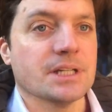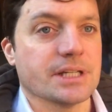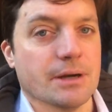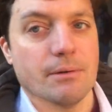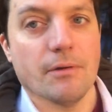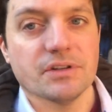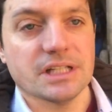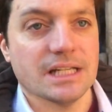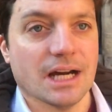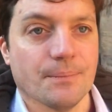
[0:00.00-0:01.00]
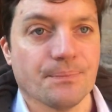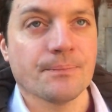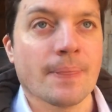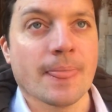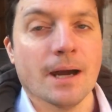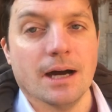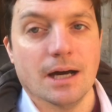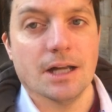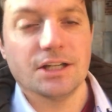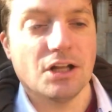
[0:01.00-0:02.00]
So obviously, um,
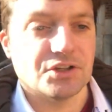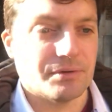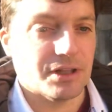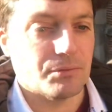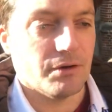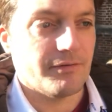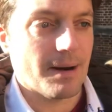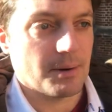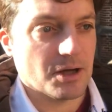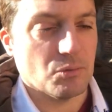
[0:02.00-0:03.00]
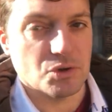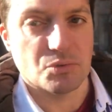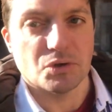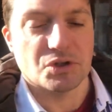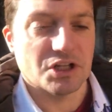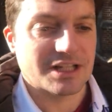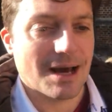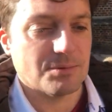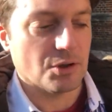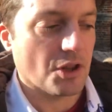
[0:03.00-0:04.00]
uh, adultery in the royal family was, was an
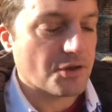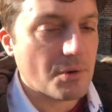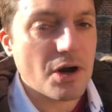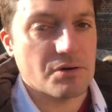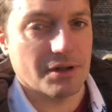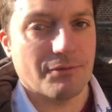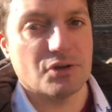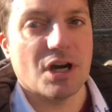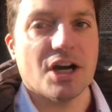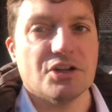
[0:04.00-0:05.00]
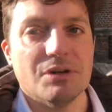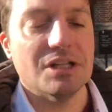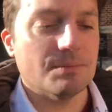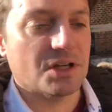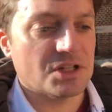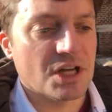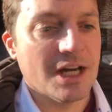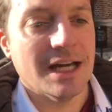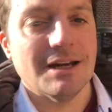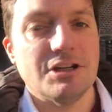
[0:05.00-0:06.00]
attempt on the throne. That was high treason because
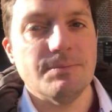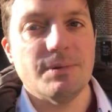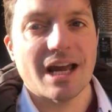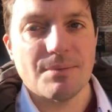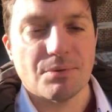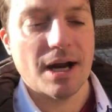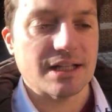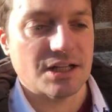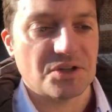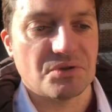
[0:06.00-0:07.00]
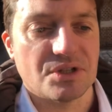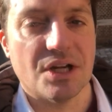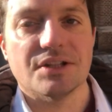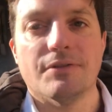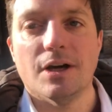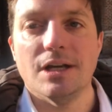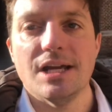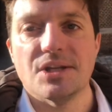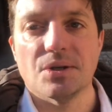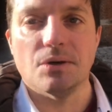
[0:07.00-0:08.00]
if she became pregnant as a result of her
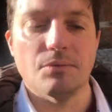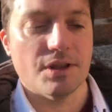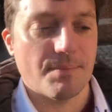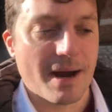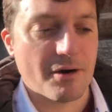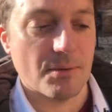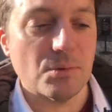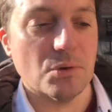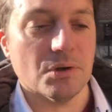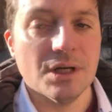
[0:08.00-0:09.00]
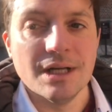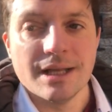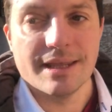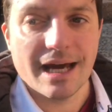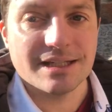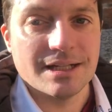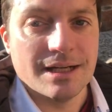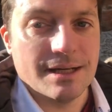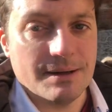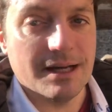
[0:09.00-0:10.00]
liaison with a paramour, that
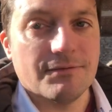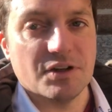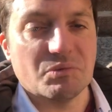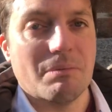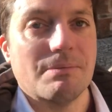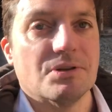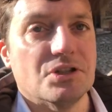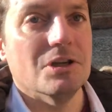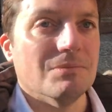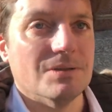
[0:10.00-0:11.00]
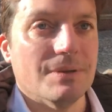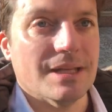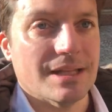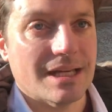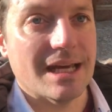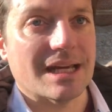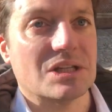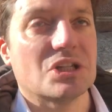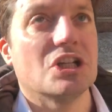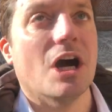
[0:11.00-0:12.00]
infant would be presumed to be the
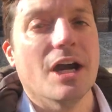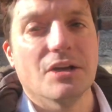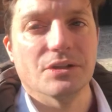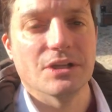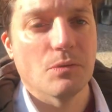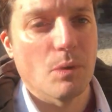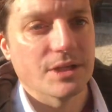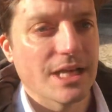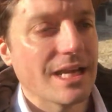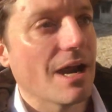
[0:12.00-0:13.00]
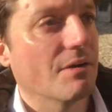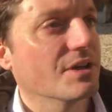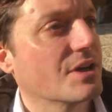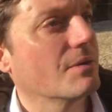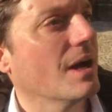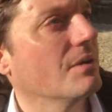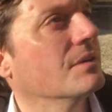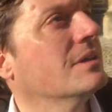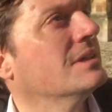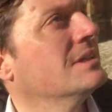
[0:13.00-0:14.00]
king's child and could one day inherit the crown.